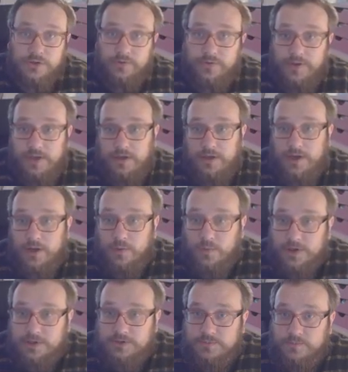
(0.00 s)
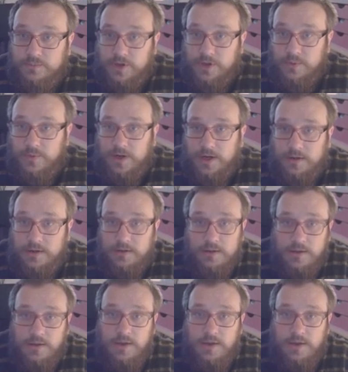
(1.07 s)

thing like works pretty well,